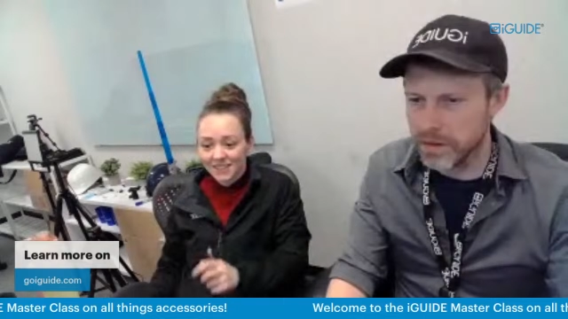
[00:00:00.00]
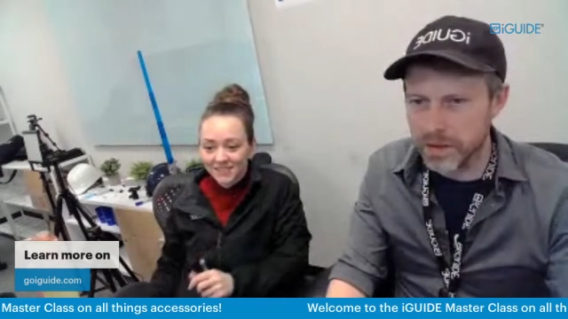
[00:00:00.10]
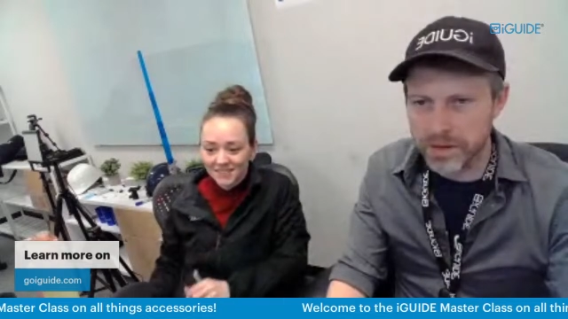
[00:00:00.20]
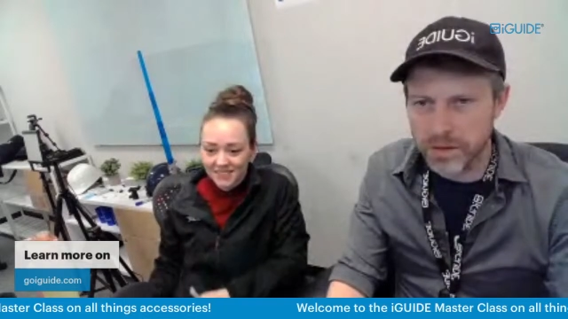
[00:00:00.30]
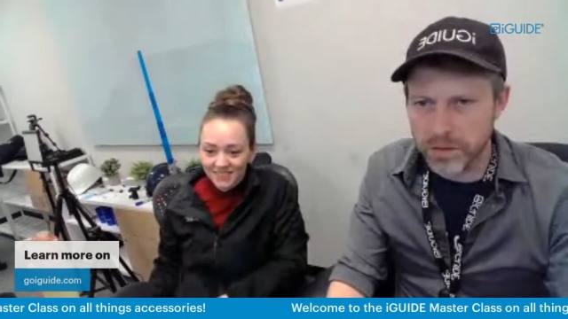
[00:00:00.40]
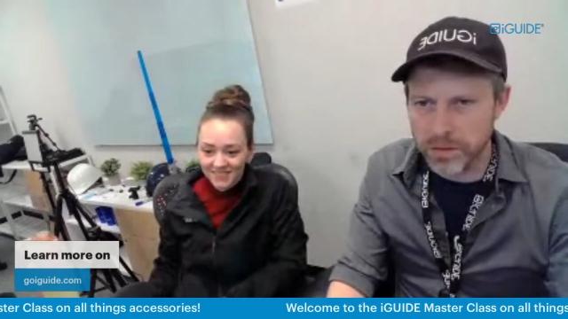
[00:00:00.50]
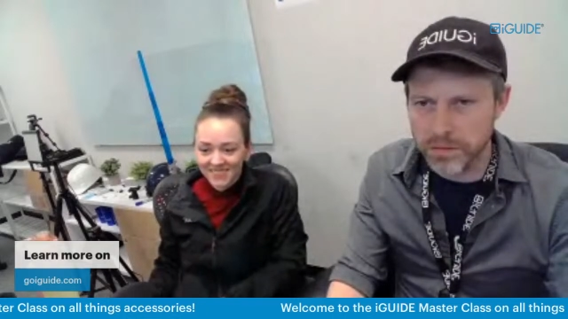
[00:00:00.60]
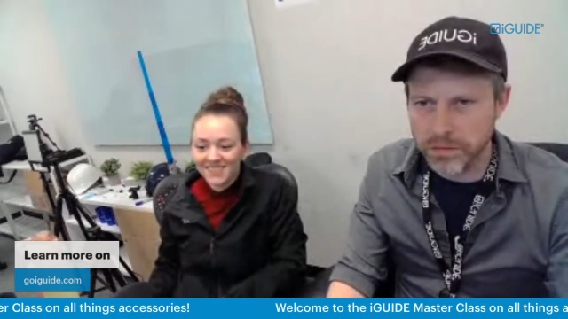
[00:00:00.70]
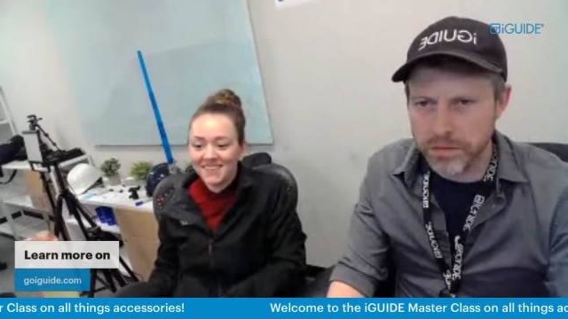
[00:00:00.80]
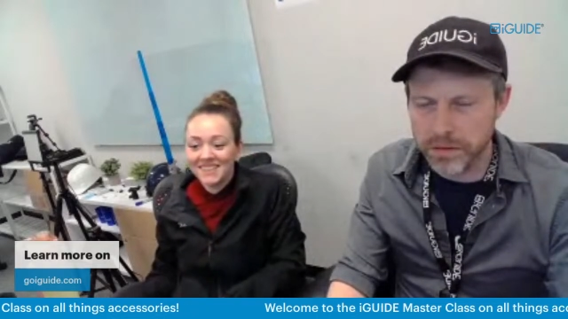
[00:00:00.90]
Speaker 1: How's it going?
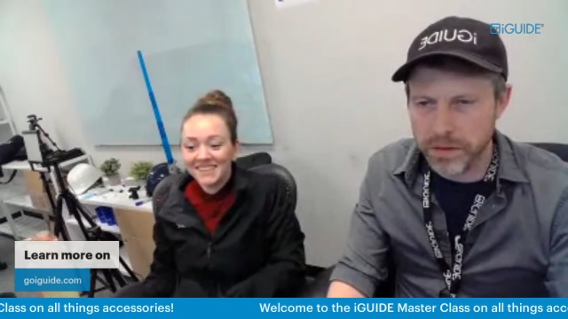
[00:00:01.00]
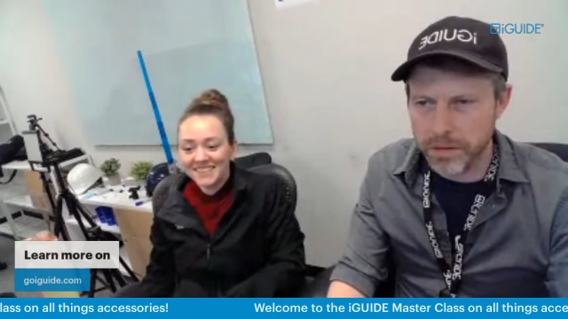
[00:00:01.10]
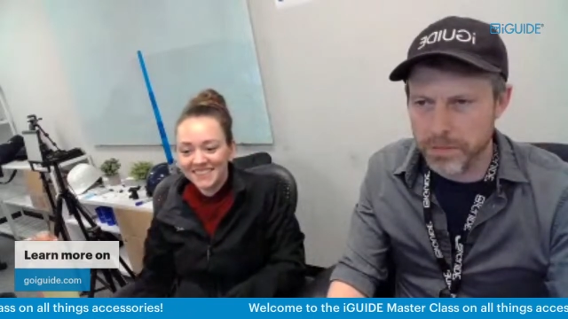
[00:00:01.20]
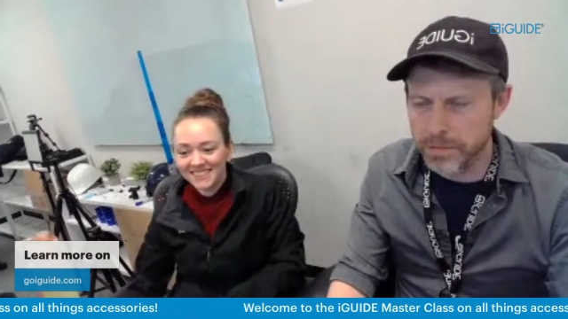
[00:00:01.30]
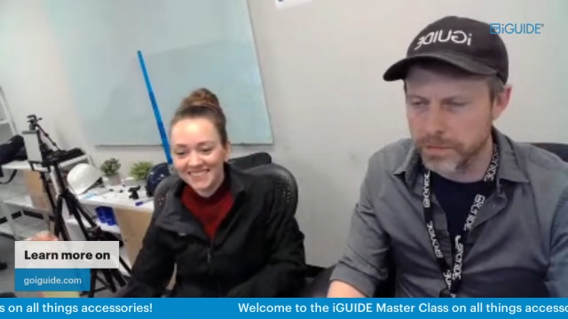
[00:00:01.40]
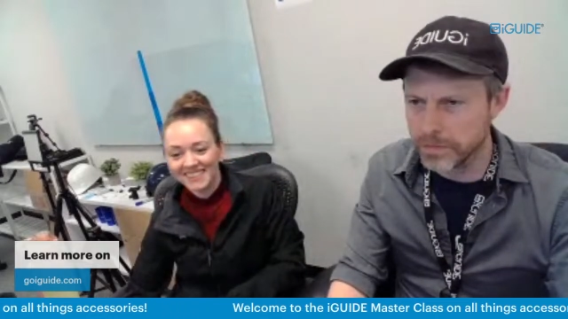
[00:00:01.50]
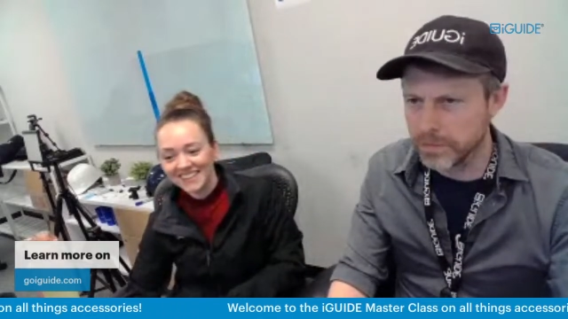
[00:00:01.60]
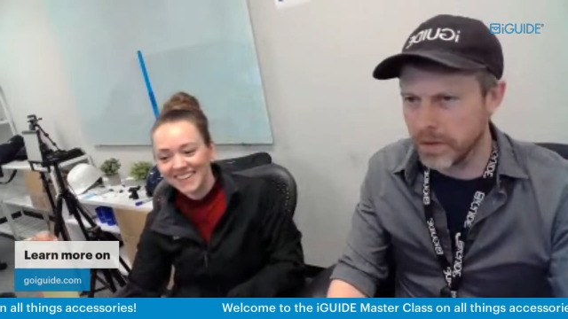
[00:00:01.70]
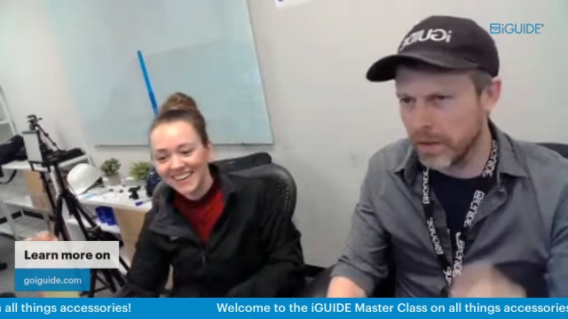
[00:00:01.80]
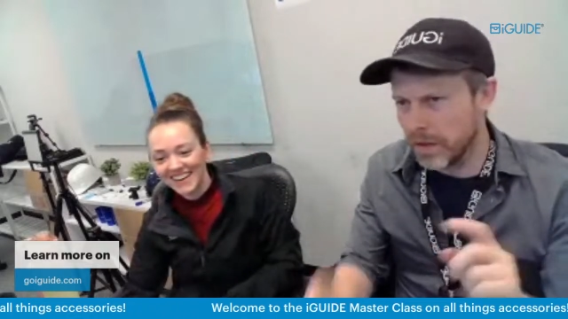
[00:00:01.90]
Um,
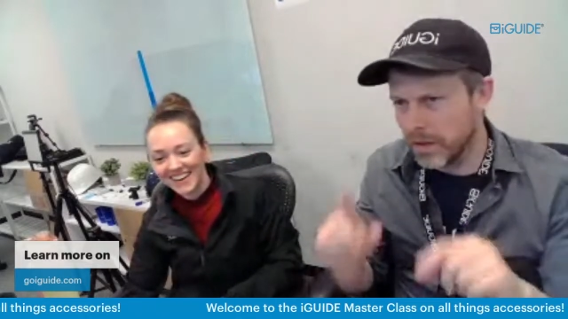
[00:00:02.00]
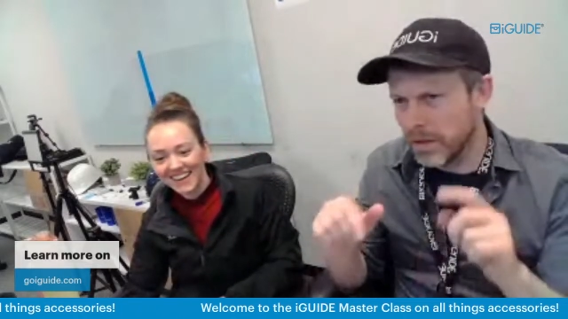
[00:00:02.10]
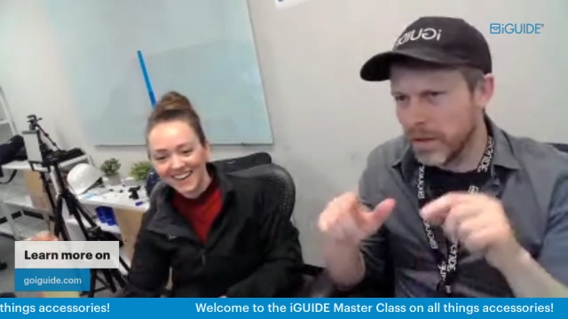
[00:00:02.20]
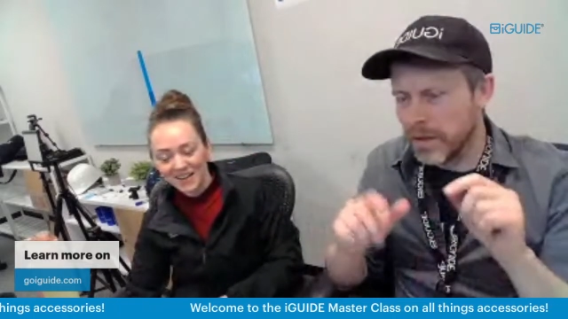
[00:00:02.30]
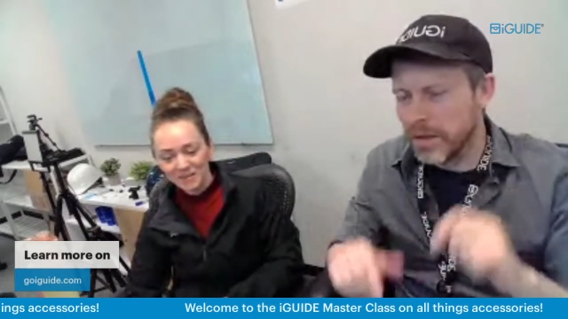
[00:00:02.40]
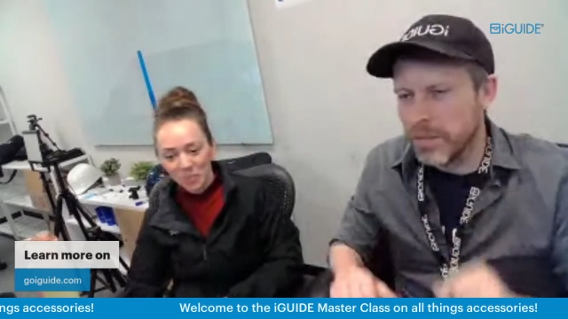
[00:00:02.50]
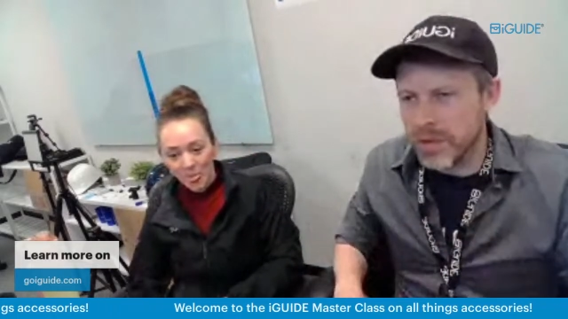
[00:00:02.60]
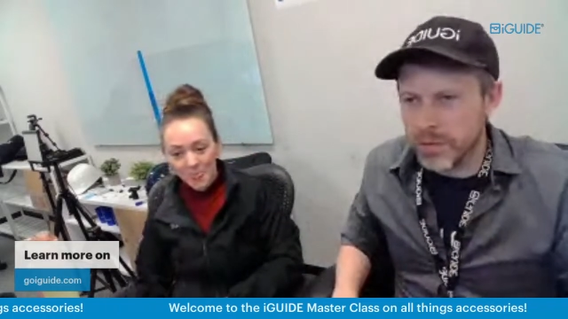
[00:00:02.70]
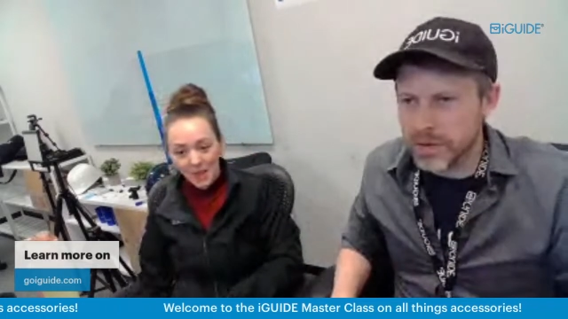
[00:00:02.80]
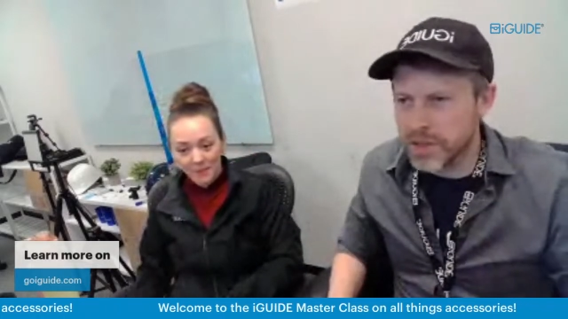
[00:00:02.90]
let me
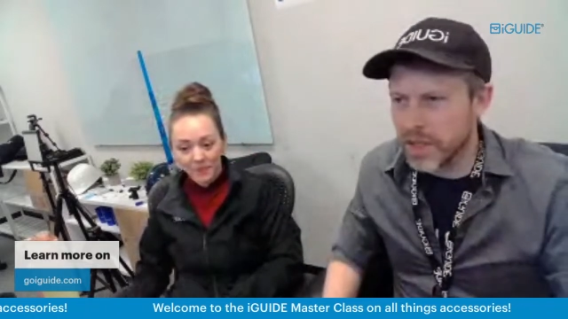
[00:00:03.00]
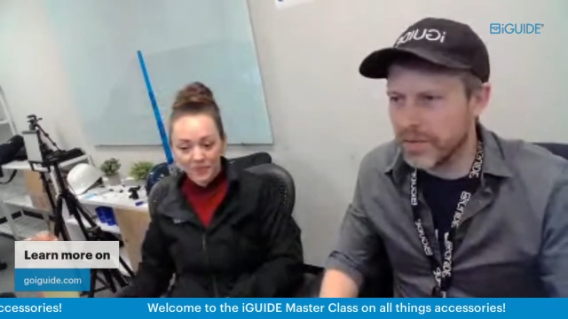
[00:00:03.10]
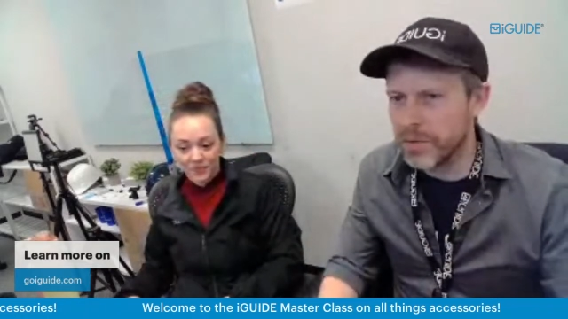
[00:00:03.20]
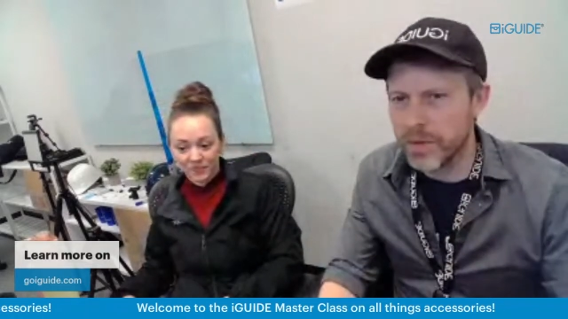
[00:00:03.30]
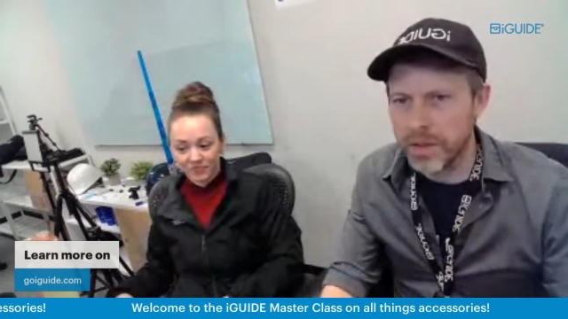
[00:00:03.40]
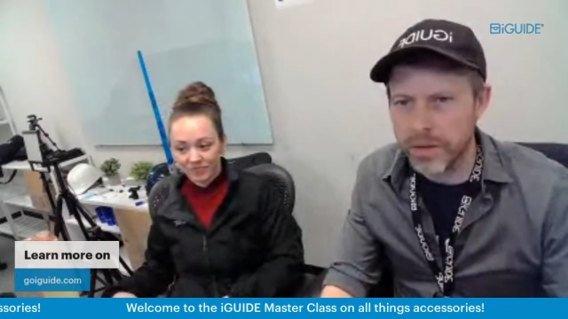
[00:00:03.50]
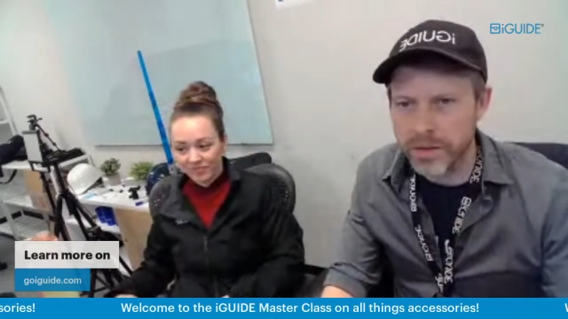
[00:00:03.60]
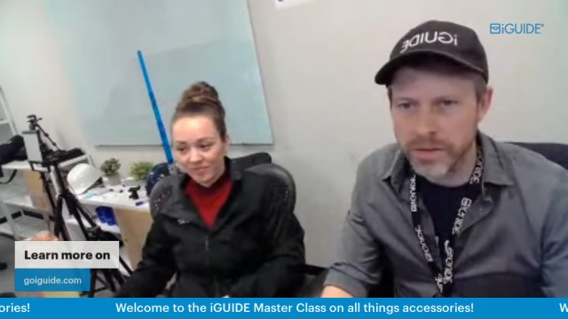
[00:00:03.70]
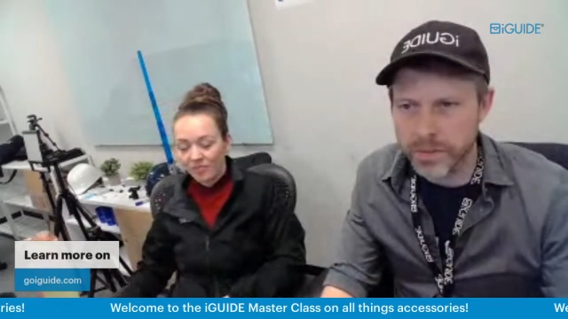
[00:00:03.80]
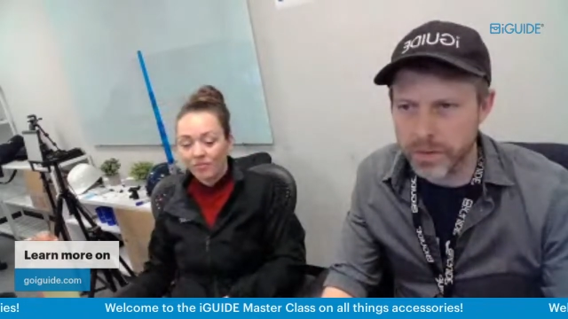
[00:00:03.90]
know in the chat if you can hear
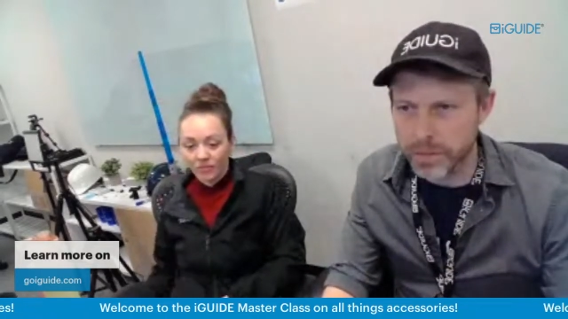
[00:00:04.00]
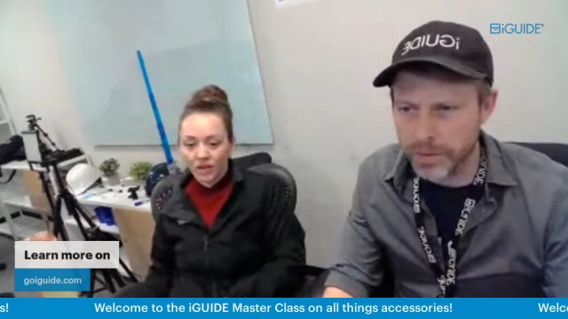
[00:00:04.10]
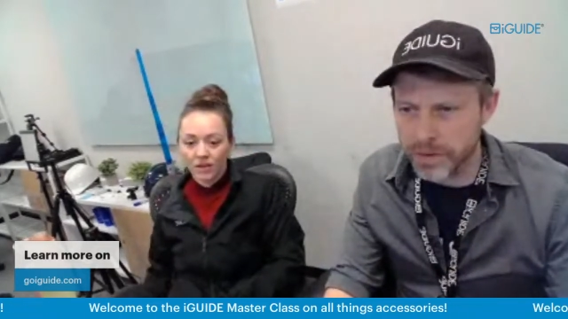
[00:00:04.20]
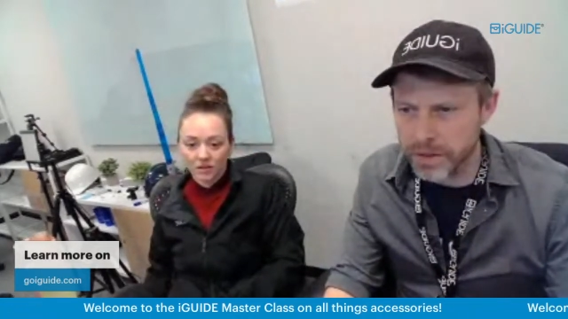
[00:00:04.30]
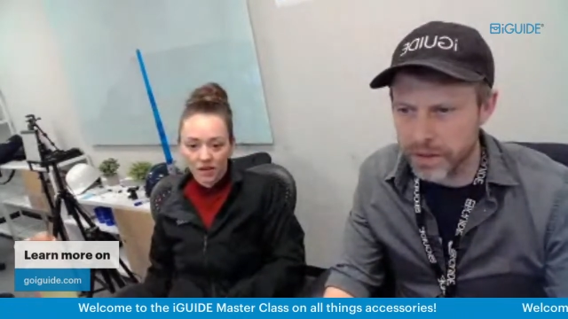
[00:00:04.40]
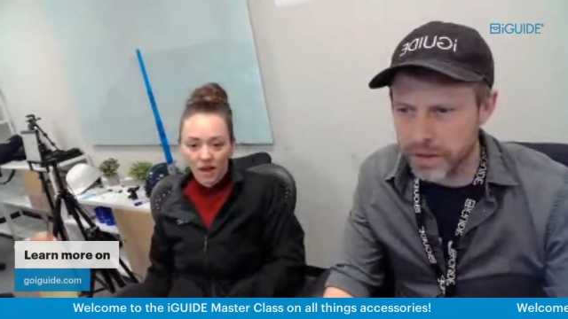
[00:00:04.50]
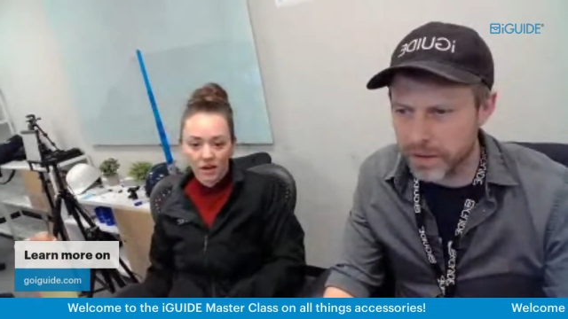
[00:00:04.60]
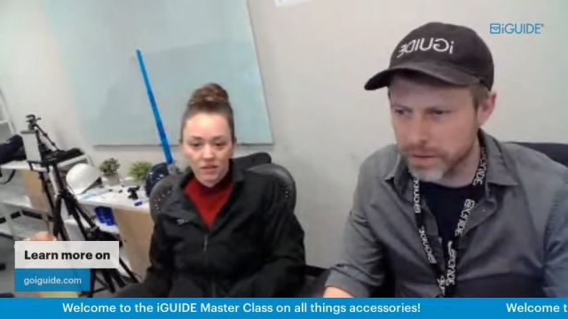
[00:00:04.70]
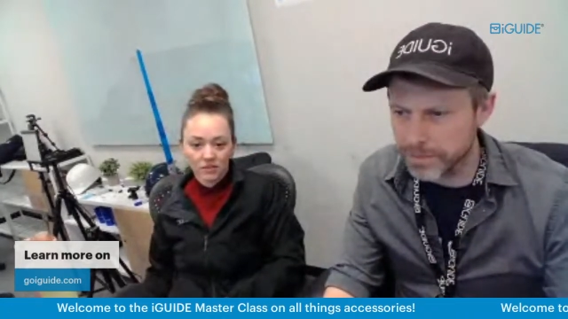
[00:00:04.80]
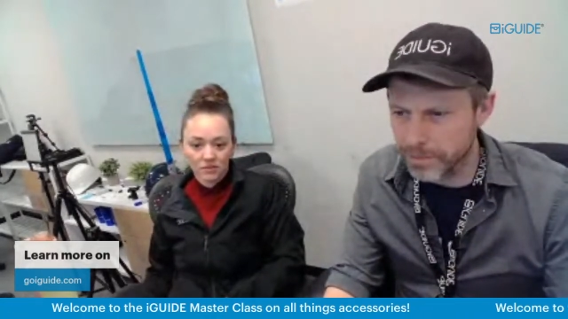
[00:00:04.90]
us. I'd really appreciate that.